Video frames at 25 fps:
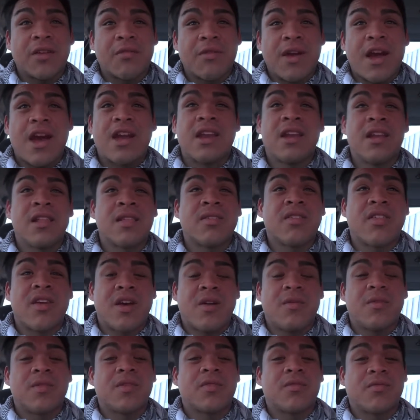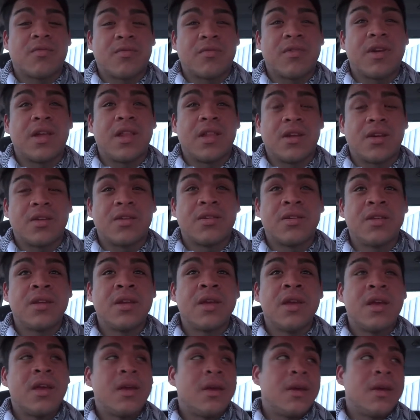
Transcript: crowded, so that was really good.